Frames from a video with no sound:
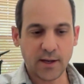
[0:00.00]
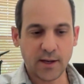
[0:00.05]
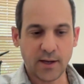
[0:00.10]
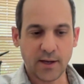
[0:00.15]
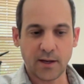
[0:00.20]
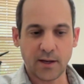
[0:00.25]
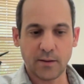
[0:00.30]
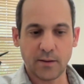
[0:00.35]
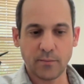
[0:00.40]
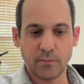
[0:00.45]

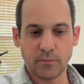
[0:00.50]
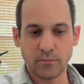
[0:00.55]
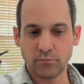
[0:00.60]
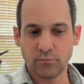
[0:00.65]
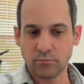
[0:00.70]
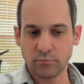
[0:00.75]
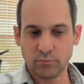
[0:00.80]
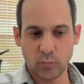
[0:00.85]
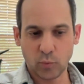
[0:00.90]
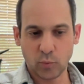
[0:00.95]

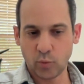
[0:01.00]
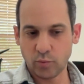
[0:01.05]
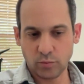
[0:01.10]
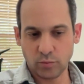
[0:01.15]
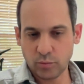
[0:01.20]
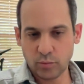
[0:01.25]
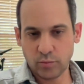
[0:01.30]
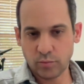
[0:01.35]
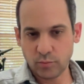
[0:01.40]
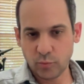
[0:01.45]

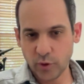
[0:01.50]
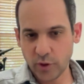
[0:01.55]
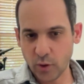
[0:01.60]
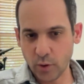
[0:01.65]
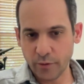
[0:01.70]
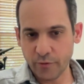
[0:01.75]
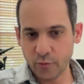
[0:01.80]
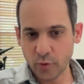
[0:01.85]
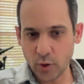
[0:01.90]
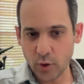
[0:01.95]
We
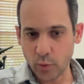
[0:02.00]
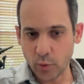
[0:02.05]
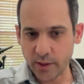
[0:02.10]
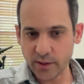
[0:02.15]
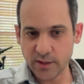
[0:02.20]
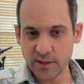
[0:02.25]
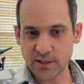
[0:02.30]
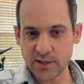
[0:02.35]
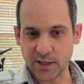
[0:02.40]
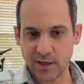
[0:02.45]
go through a
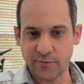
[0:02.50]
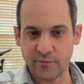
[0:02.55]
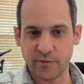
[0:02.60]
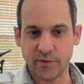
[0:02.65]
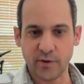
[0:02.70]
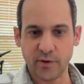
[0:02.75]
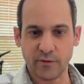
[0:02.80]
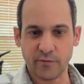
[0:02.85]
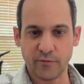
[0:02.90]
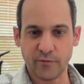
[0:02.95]
quick
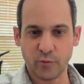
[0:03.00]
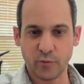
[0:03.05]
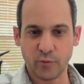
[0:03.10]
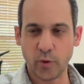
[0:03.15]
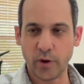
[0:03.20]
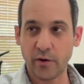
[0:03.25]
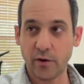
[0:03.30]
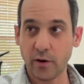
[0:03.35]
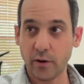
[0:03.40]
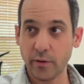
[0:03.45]
discovery of
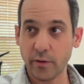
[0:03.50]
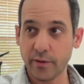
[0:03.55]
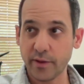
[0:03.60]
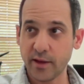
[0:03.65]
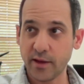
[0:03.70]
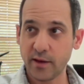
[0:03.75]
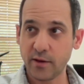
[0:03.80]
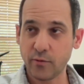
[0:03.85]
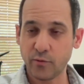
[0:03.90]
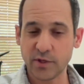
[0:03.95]
where are
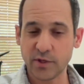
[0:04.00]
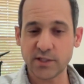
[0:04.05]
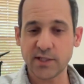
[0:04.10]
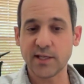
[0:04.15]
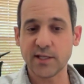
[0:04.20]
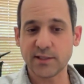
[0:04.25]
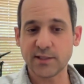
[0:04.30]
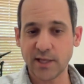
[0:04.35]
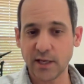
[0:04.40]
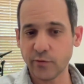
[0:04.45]
the
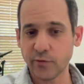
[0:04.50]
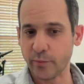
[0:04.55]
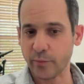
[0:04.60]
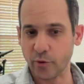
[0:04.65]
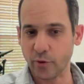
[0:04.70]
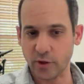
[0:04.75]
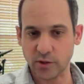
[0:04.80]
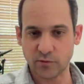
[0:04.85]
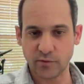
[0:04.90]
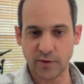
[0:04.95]
riskiest entry
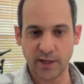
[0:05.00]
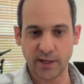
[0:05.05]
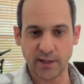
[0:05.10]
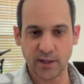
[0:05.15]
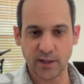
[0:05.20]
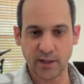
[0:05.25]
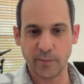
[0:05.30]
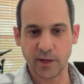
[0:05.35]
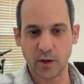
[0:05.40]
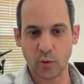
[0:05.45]
points, right?
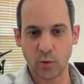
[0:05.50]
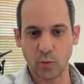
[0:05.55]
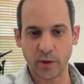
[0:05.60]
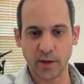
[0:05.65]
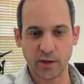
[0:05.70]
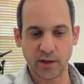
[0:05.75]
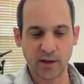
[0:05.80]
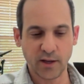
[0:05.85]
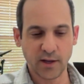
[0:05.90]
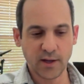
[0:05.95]
I mean, are
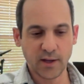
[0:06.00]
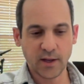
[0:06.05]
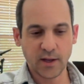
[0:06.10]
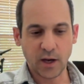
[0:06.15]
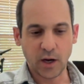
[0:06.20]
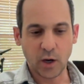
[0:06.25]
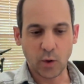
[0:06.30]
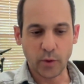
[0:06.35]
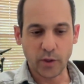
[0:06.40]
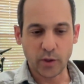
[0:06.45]

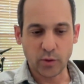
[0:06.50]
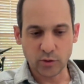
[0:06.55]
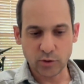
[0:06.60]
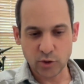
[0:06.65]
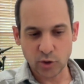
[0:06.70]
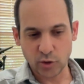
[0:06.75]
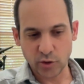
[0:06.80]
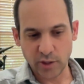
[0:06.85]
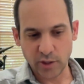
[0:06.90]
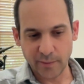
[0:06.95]
we
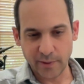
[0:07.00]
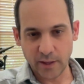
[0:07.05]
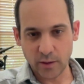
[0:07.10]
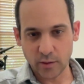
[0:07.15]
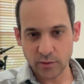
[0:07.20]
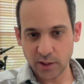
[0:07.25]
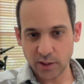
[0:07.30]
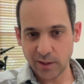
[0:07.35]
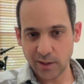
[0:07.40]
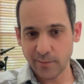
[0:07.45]
concerned
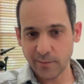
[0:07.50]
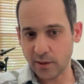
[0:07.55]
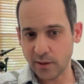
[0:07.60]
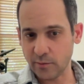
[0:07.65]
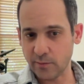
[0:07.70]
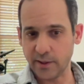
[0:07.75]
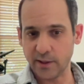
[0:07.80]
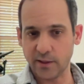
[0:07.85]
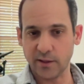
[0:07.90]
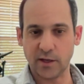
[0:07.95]
about
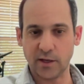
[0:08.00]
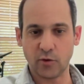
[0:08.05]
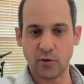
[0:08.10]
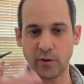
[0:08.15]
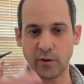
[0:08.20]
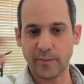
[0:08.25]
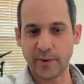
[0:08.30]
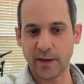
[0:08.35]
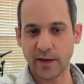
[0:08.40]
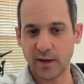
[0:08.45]
email mainly,
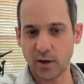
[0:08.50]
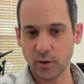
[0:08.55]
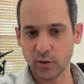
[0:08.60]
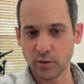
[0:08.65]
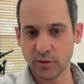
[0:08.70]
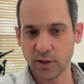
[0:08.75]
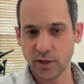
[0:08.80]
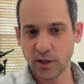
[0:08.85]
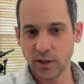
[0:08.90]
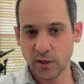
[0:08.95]
or
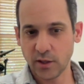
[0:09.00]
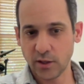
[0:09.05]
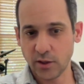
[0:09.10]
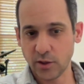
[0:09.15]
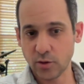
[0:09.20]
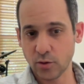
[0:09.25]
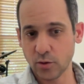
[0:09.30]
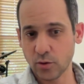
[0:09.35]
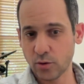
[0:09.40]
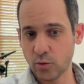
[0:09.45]
about
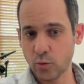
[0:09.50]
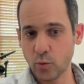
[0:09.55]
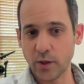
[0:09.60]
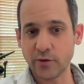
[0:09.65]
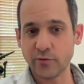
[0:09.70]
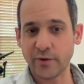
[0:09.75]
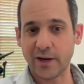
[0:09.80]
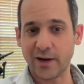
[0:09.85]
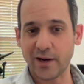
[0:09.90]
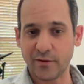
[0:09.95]
your
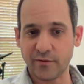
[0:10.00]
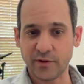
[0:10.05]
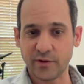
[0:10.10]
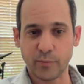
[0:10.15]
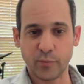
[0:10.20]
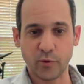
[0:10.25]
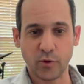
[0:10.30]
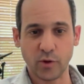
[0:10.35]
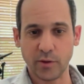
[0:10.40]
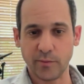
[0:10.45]
OneDrive
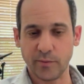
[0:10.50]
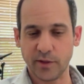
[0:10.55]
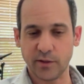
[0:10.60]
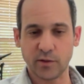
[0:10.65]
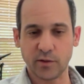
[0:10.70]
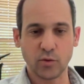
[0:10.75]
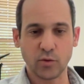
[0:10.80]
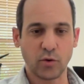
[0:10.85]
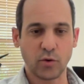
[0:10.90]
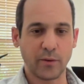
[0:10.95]

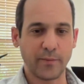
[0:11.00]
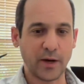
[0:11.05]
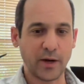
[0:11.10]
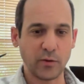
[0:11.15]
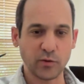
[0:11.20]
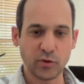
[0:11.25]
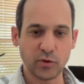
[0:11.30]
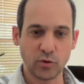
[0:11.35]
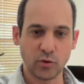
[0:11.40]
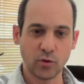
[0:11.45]
deployment, or
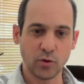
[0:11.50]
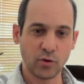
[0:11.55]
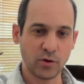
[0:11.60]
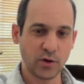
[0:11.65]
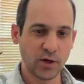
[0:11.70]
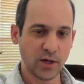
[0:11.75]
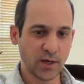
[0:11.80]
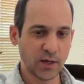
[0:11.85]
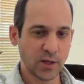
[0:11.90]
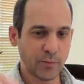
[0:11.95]
about
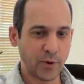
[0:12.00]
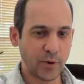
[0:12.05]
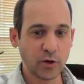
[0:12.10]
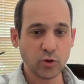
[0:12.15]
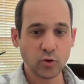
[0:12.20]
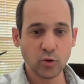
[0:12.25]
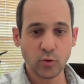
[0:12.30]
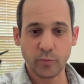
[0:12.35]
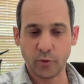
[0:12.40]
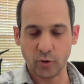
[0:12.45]
your
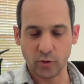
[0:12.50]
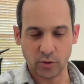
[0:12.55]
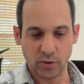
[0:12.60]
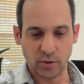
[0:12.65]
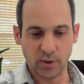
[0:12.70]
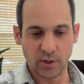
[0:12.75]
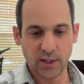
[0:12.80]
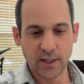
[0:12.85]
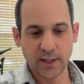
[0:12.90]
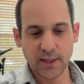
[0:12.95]
partner
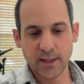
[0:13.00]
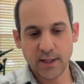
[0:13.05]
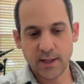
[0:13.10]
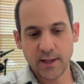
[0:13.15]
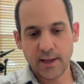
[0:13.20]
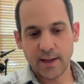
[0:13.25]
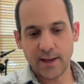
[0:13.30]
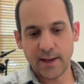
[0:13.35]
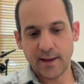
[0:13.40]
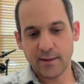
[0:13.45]
portal?
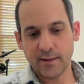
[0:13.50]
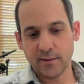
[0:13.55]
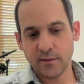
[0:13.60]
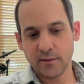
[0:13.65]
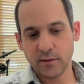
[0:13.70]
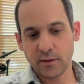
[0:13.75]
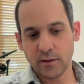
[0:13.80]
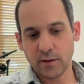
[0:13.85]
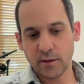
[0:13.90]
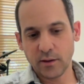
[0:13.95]
And